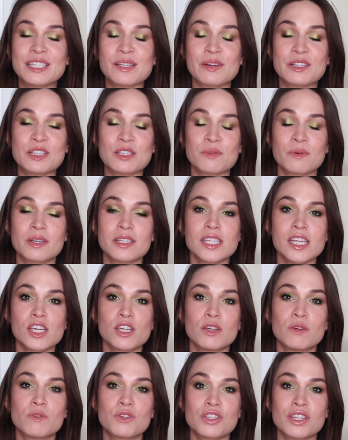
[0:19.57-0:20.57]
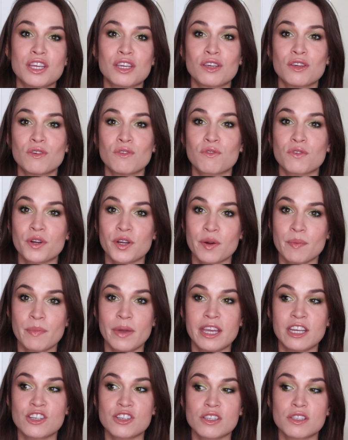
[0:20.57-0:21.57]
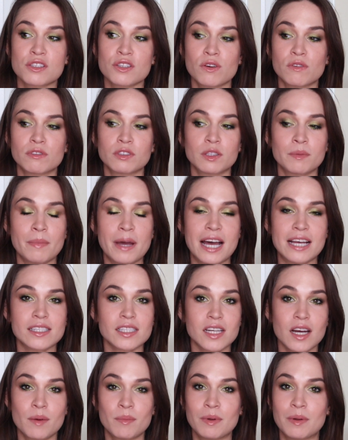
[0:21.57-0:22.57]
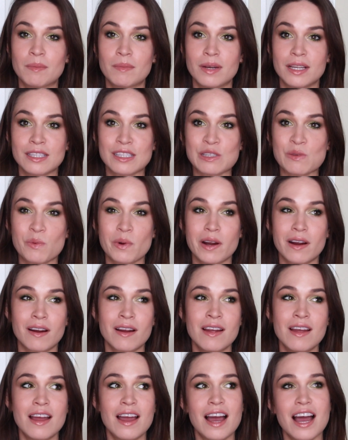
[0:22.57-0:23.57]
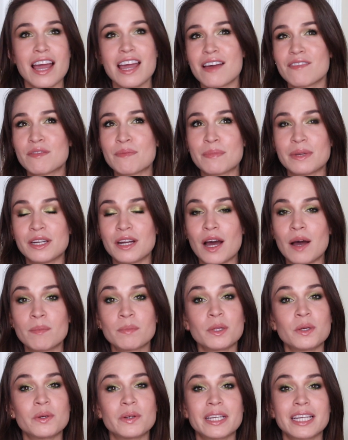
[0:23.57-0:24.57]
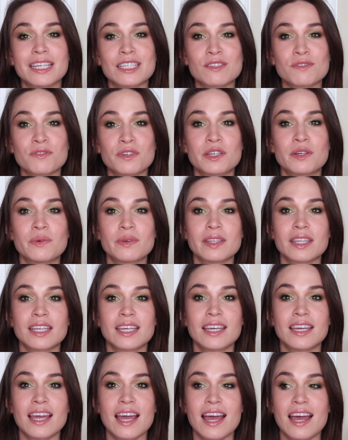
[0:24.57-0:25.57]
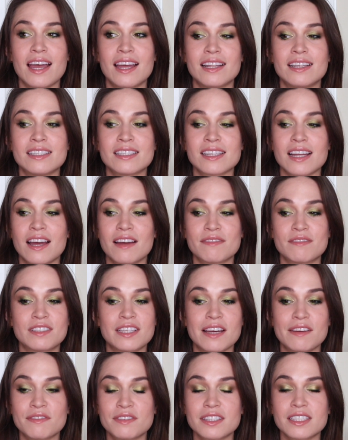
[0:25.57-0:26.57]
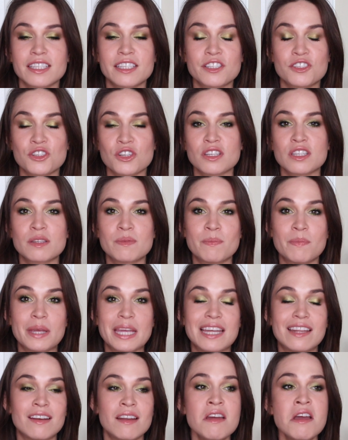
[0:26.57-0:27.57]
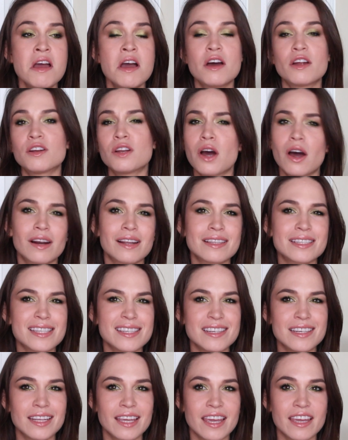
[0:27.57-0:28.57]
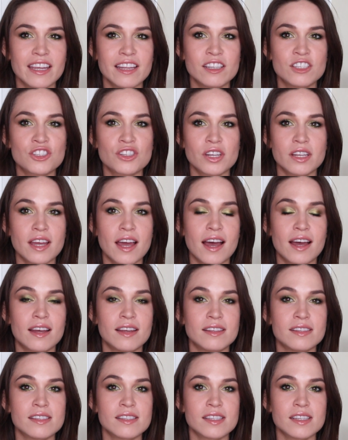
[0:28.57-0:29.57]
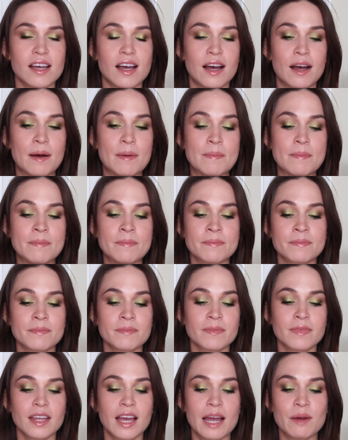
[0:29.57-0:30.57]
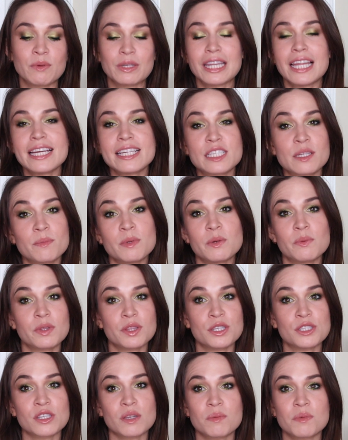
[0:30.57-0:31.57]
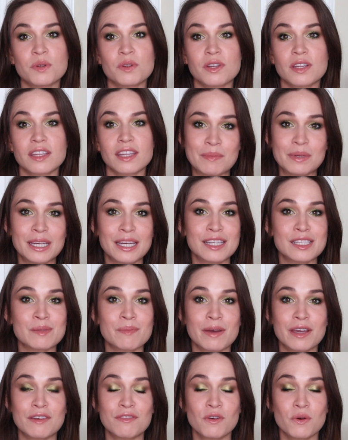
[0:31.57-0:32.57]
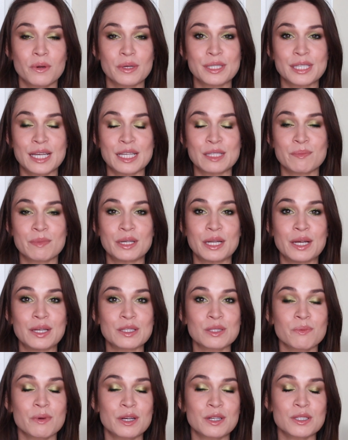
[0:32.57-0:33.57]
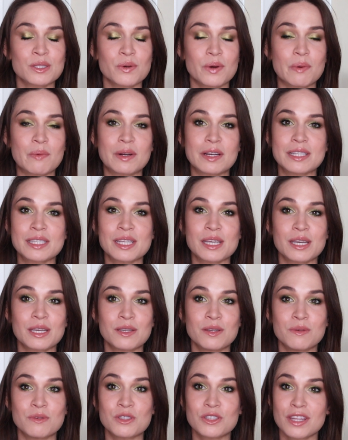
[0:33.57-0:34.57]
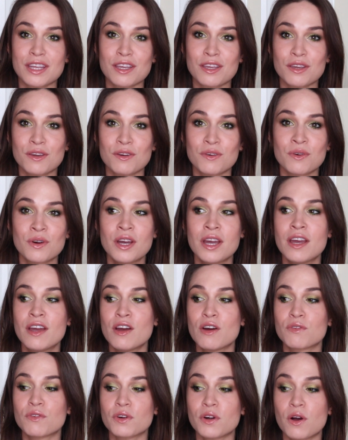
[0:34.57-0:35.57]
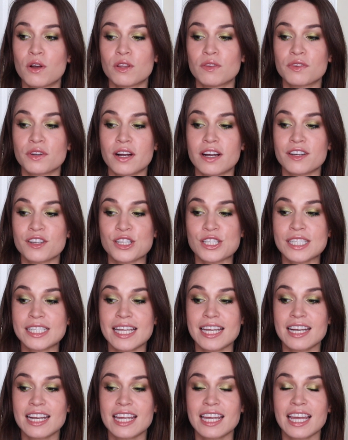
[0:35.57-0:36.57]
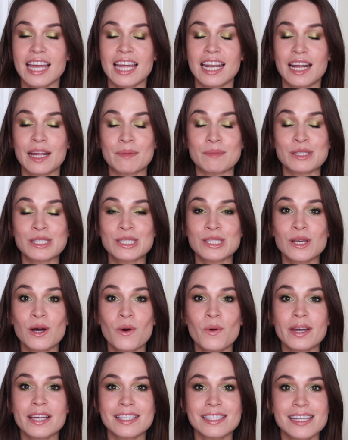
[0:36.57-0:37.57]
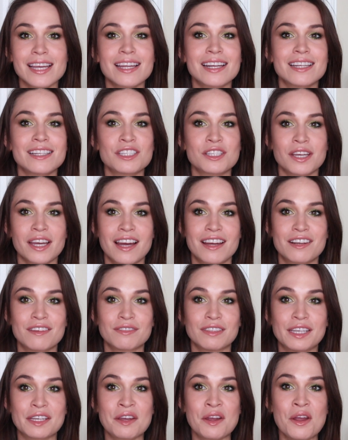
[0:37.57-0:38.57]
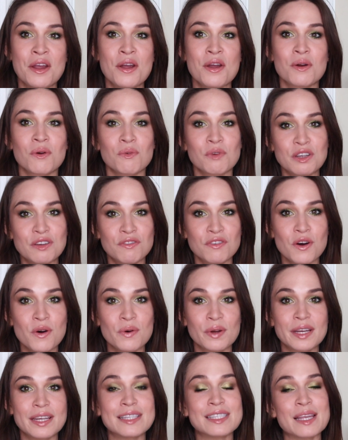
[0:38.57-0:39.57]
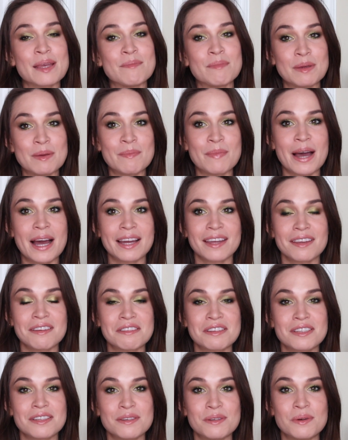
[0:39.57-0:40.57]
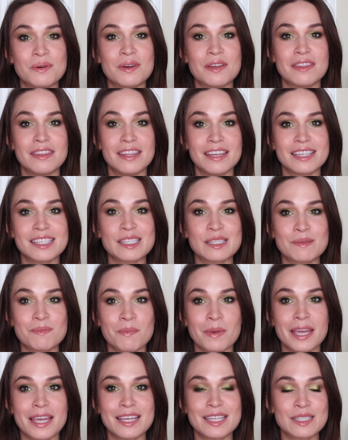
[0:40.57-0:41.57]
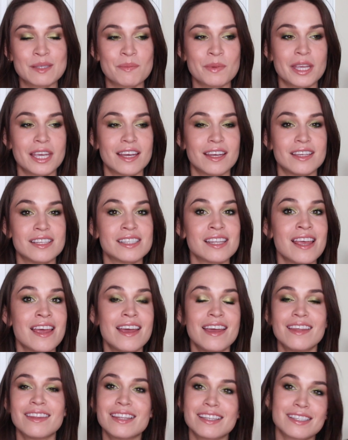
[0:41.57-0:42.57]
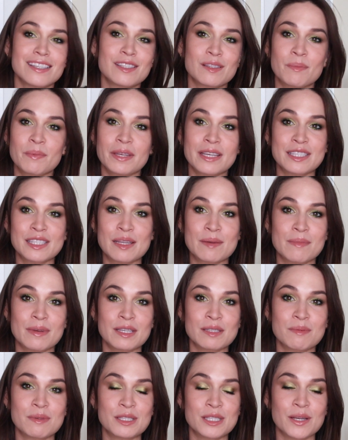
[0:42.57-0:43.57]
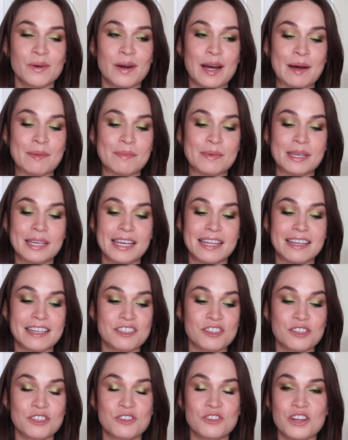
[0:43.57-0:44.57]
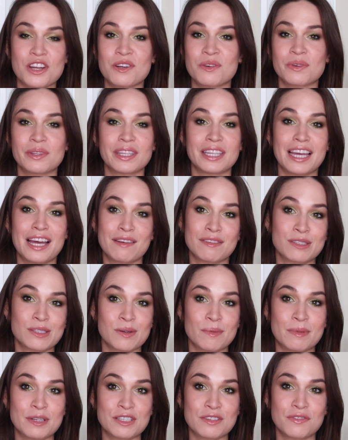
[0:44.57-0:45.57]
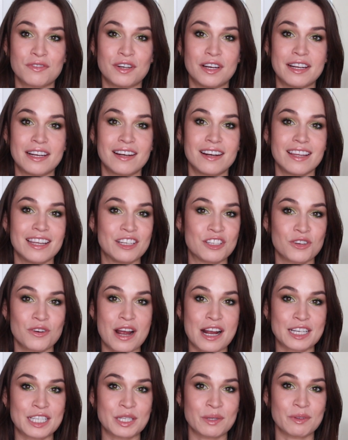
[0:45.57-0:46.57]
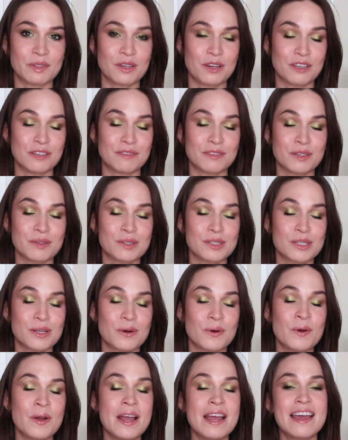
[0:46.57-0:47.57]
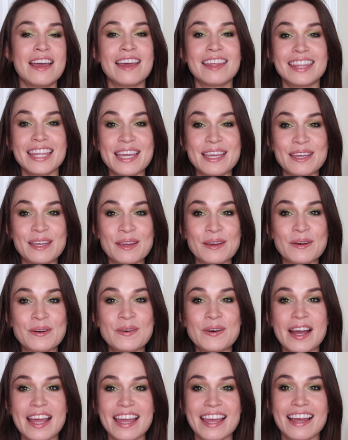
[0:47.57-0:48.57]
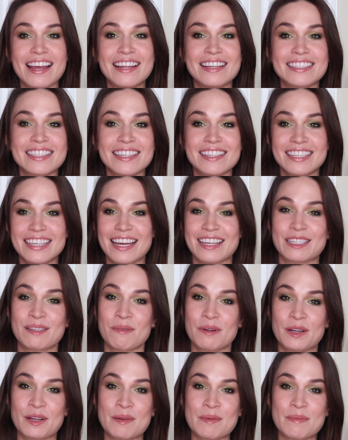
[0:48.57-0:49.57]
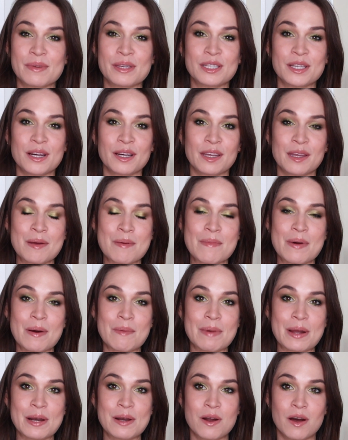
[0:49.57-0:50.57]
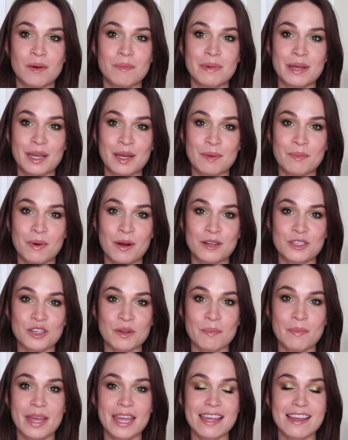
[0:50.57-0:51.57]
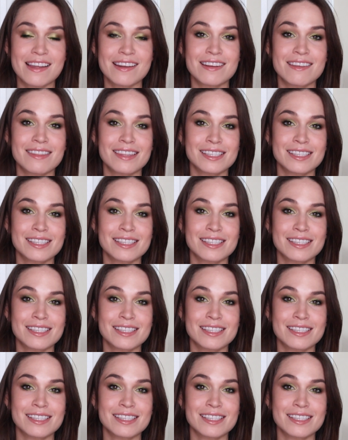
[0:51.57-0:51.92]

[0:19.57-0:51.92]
So I just want to say a huge thank you for your patience over the past couple months where I haven't been uploading as frequently, and I've definitely just been not as engaged as I would like to be with this community because my focus has been elsewhere. So I want to say a huge thank you for all of your understanding, and I am so excited to kind of like refocus and be back into this space because this is a place that makes me so happy, and I just genuinely have so much fun interacting with all of you. So thank you, and yes, we're going to be talking about my non-makeup project pan.